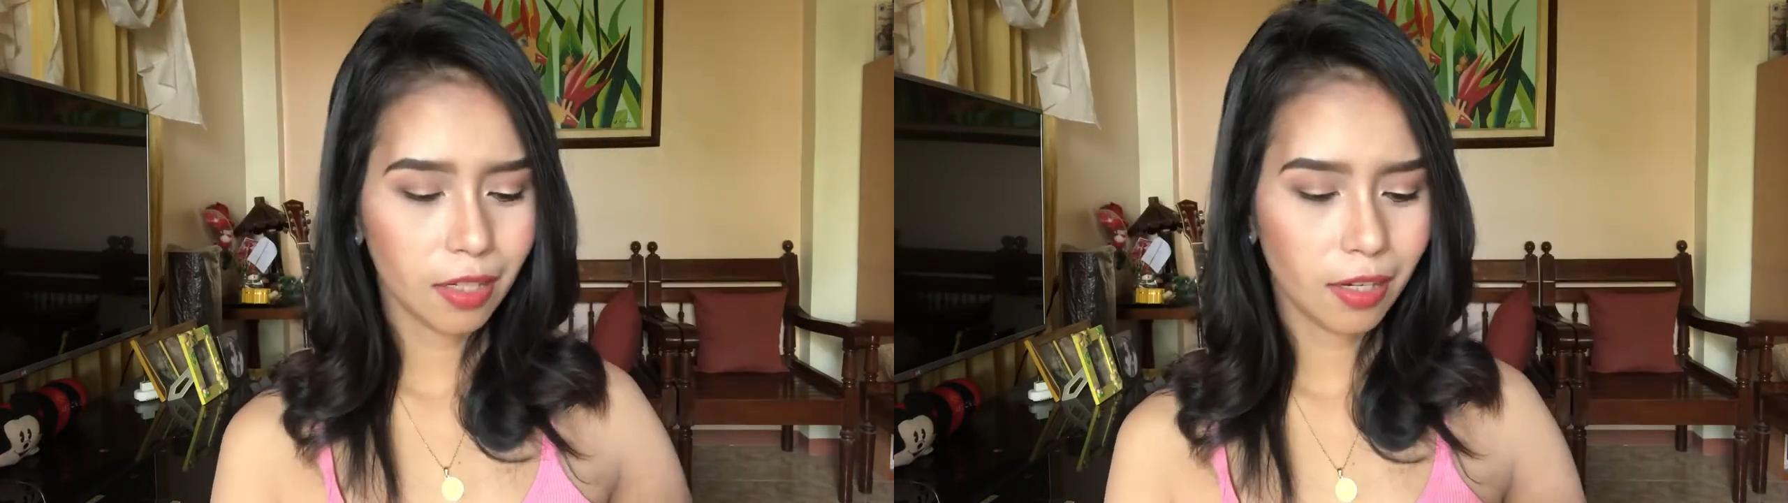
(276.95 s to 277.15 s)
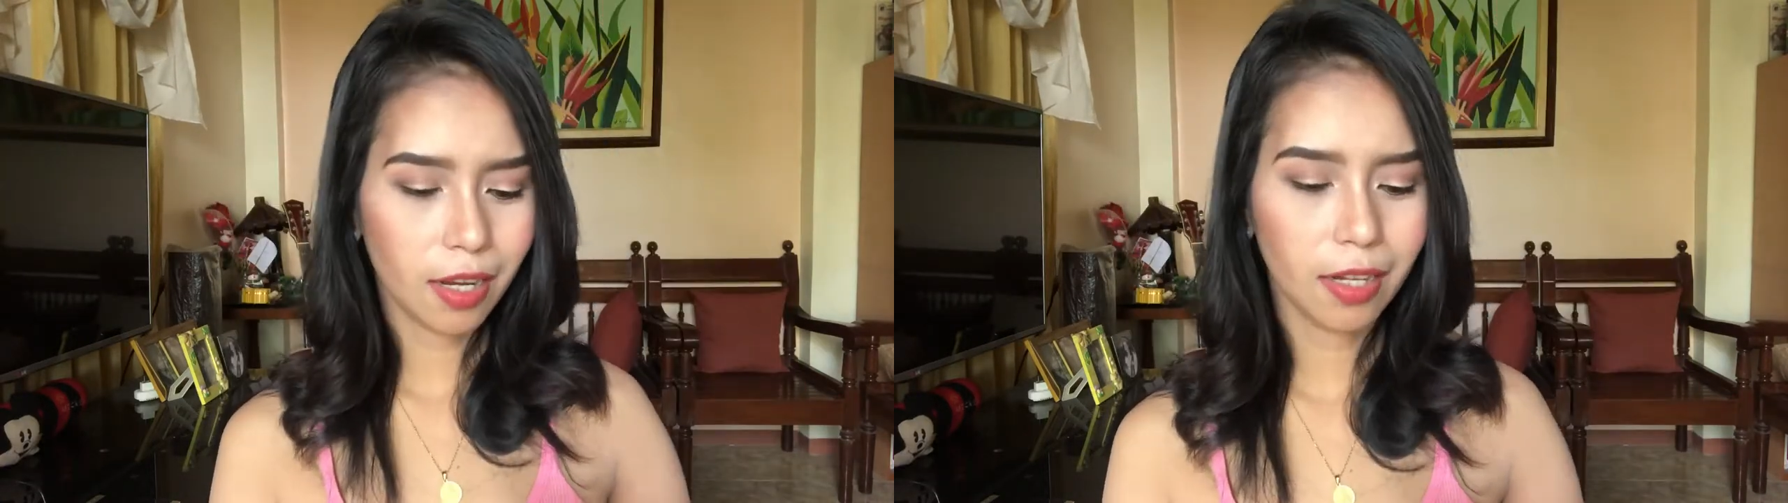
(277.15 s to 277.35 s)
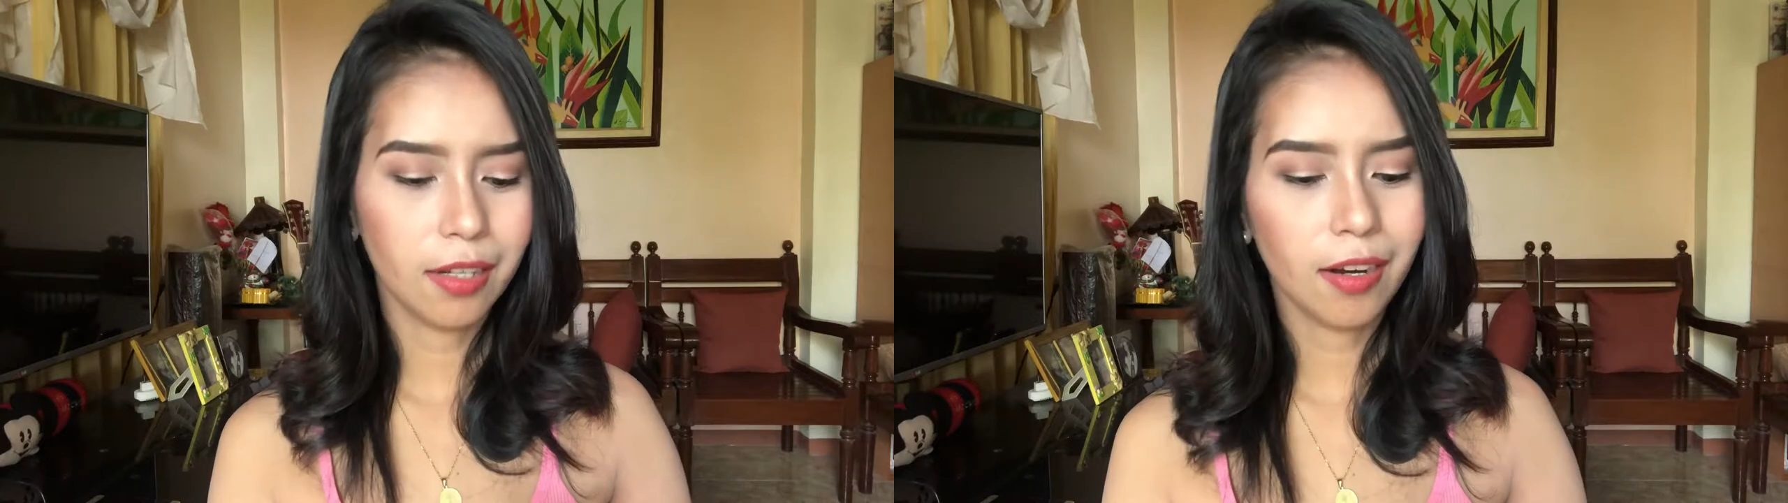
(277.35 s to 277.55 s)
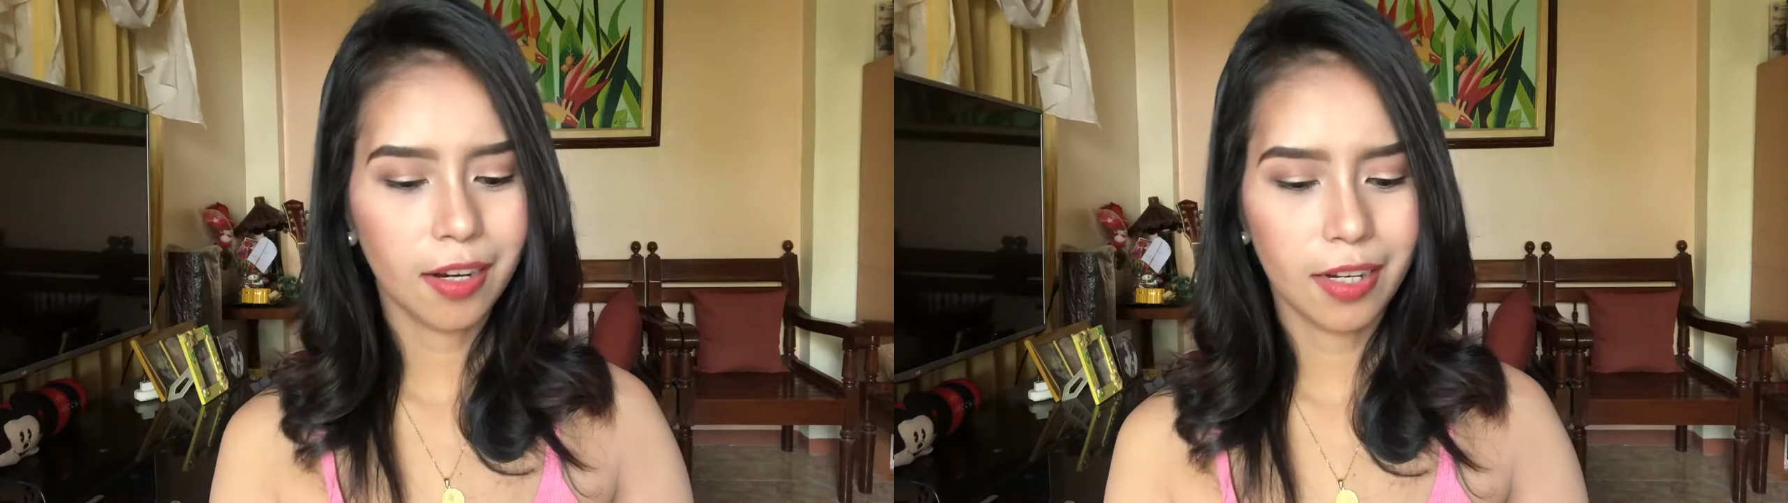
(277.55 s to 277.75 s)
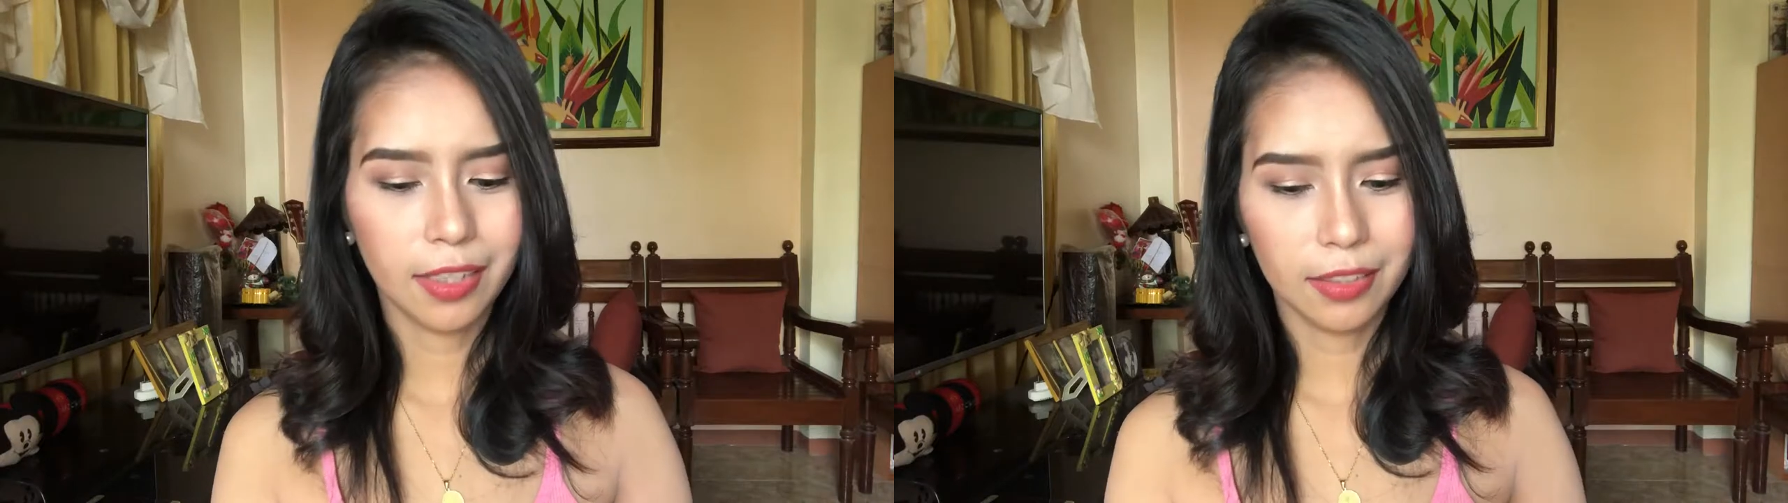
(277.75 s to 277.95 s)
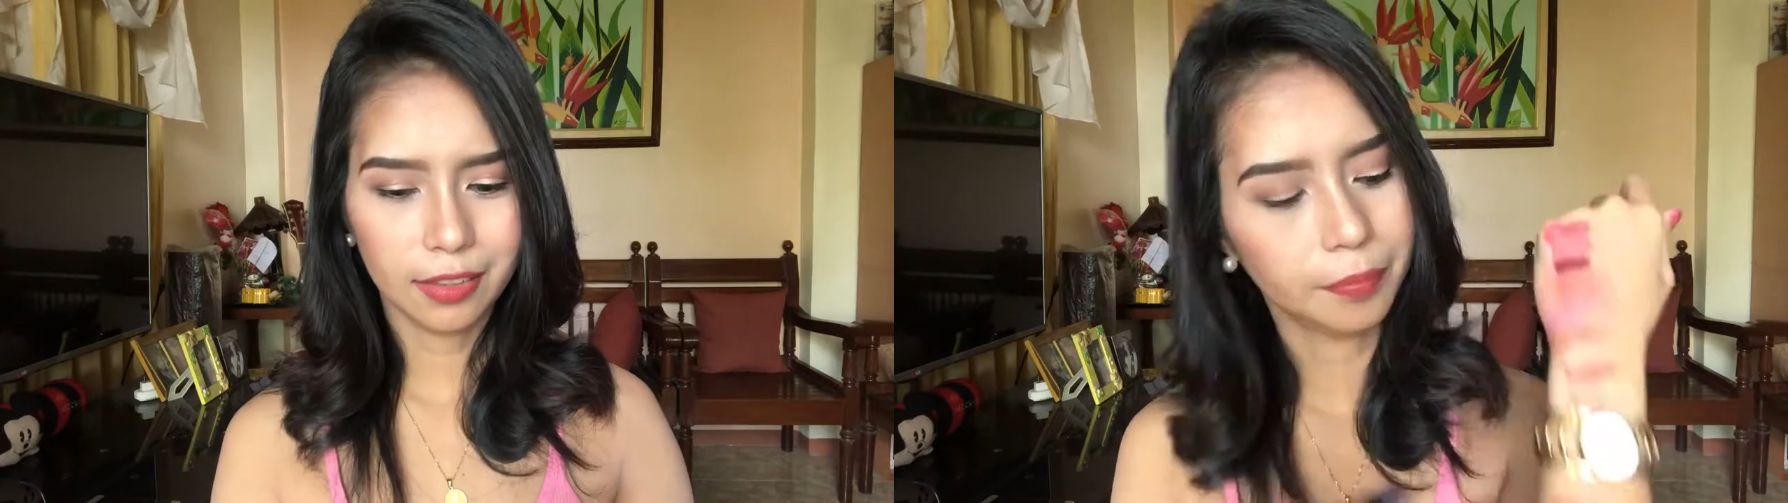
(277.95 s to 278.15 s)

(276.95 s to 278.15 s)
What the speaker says: that I got,